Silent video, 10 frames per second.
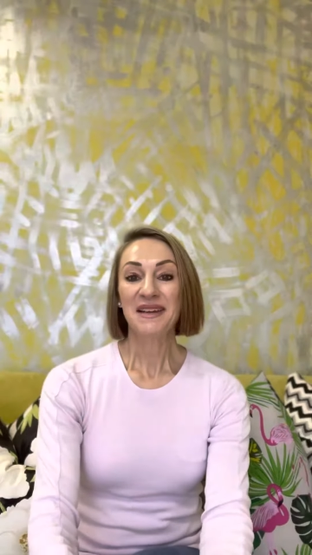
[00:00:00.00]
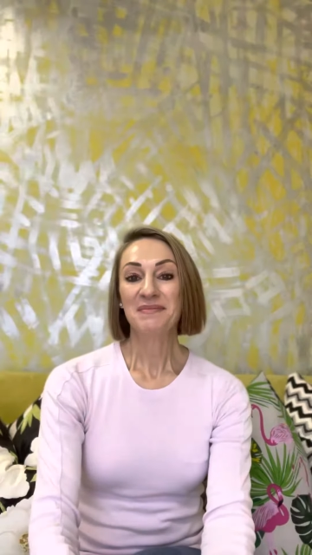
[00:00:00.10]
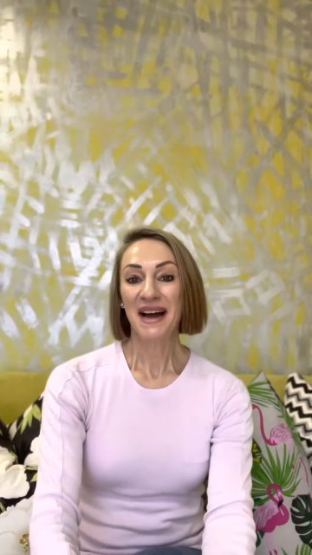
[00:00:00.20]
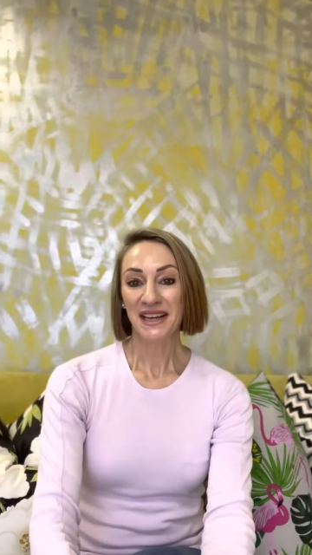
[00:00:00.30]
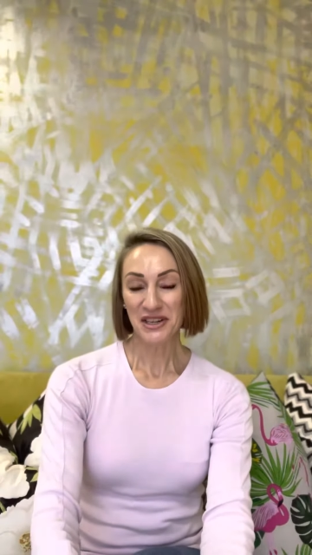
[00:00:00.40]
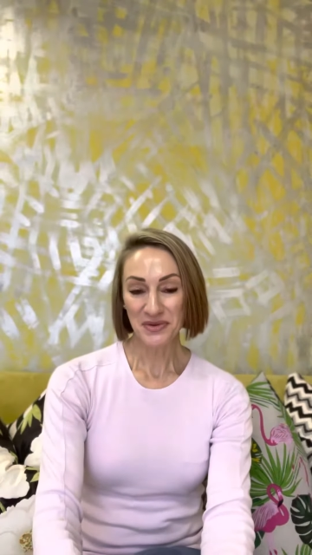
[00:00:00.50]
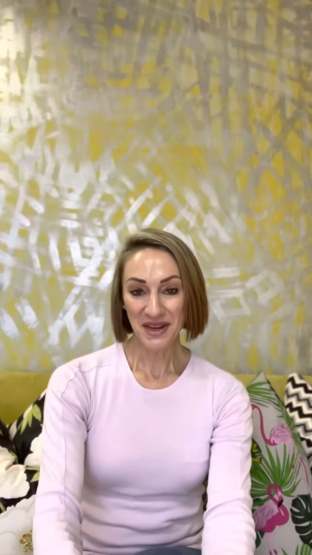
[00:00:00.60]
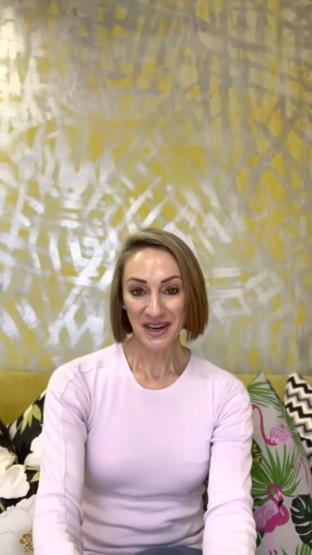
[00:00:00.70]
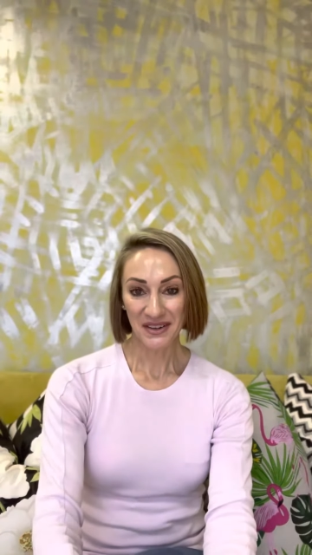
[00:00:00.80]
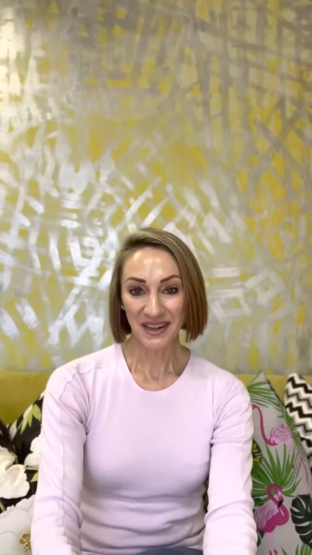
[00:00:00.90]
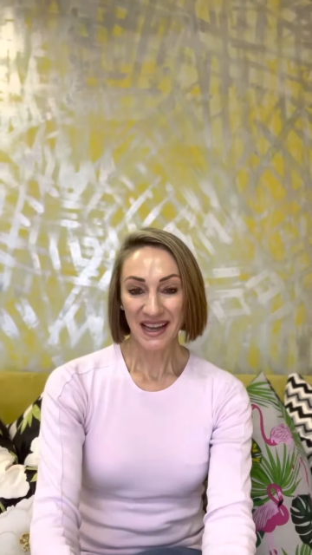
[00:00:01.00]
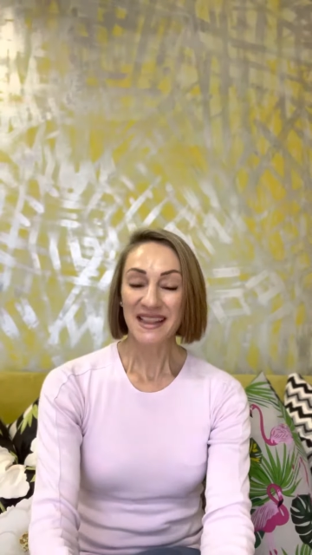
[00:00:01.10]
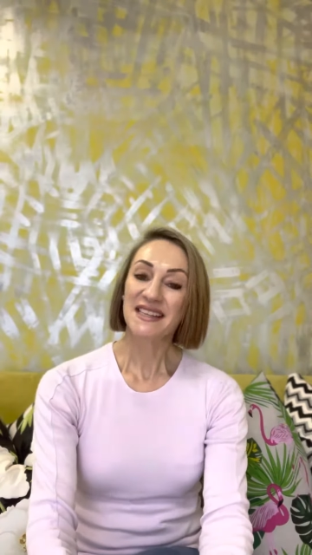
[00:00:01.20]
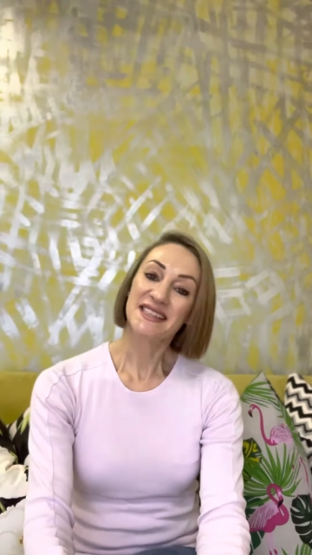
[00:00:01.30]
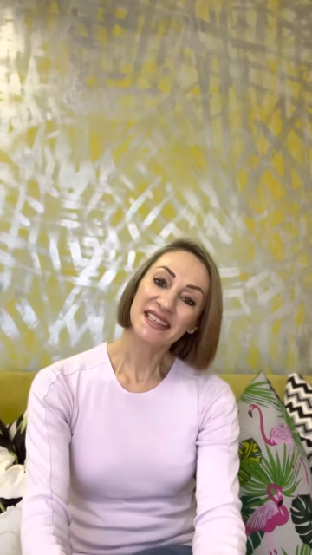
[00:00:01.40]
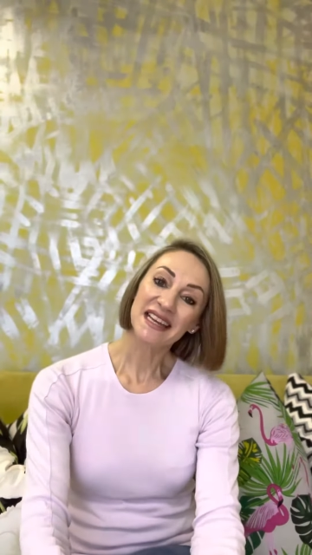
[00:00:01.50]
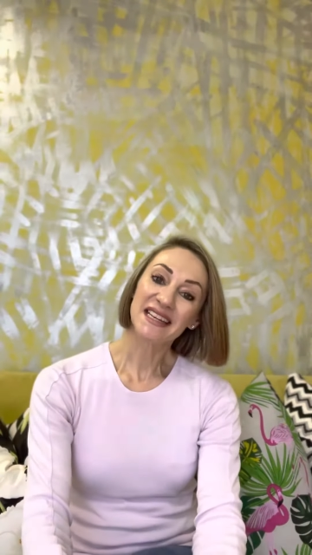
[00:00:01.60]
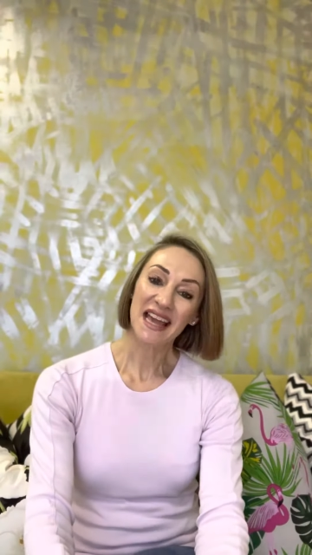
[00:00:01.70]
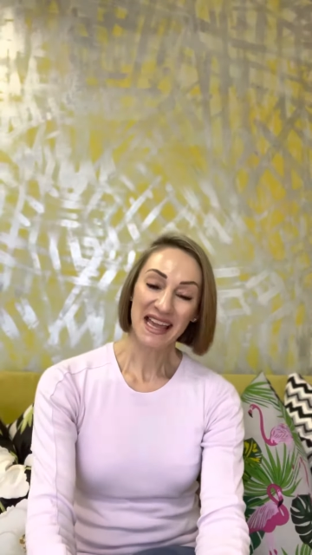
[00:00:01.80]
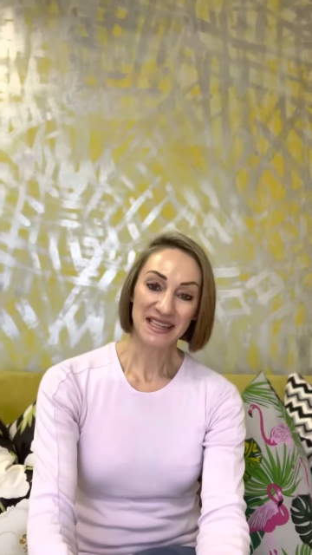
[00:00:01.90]
my career in the
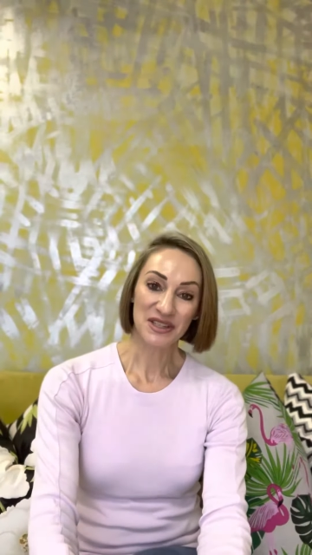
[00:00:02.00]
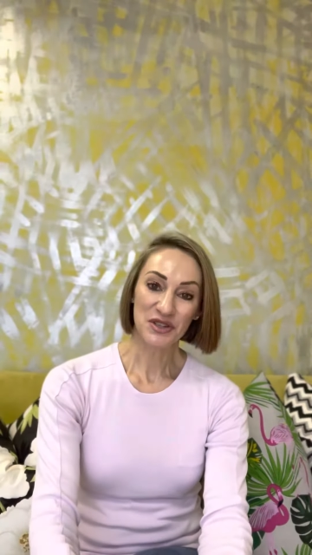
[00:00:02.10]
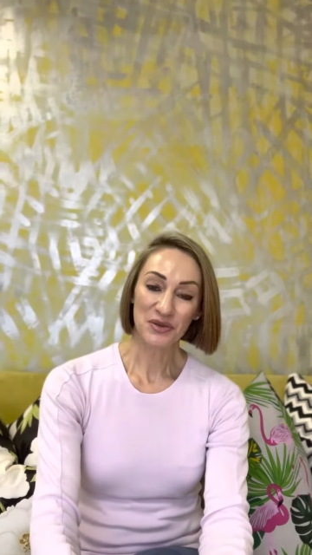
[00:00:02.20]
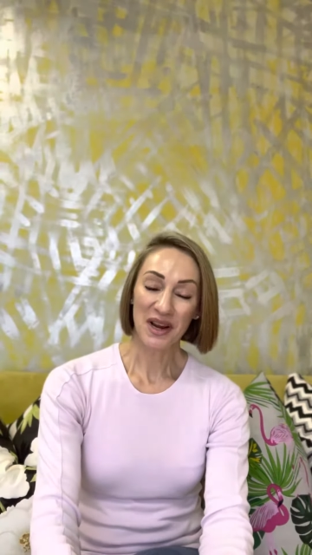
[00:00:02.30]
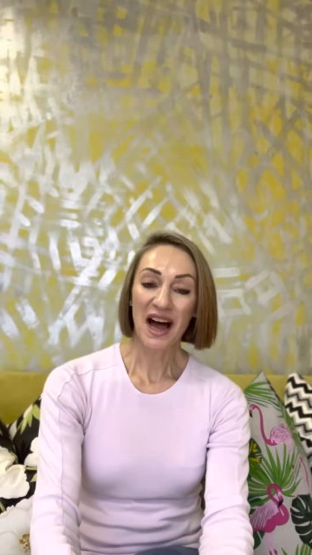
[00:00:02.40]
skincare industry,